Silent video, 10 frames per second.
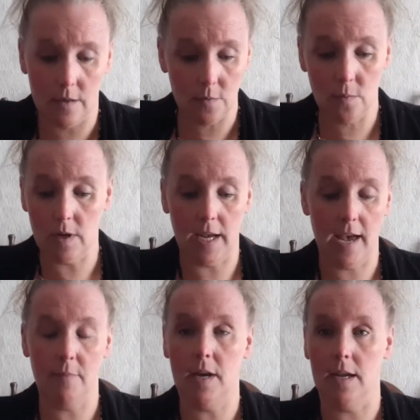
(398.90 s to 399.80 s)
when I
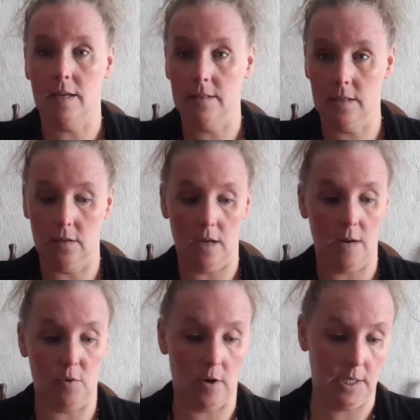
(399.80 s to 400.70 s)
have my little
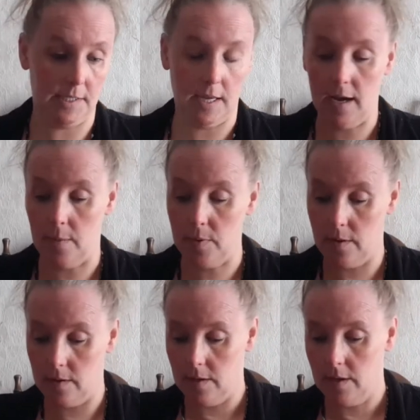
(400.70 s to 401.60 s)
library set up,
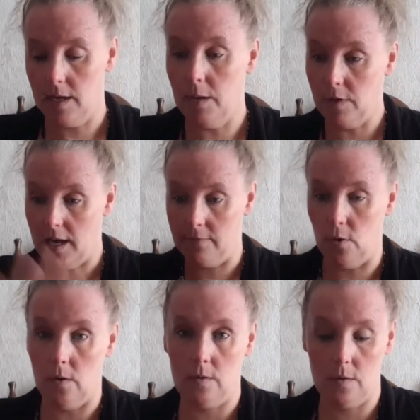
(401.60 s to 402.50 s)
I will have a
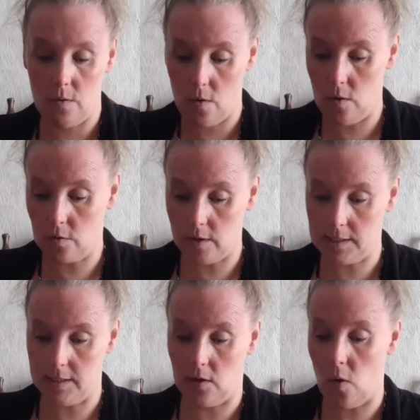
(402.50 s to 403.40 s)
whole
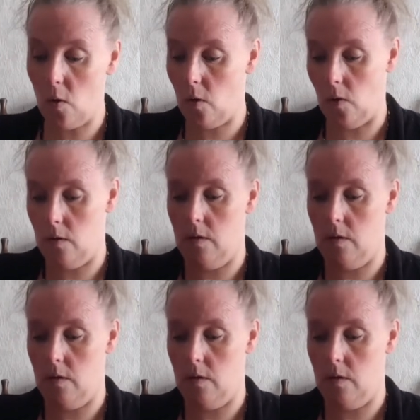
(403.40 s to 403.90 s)
Kersley Cole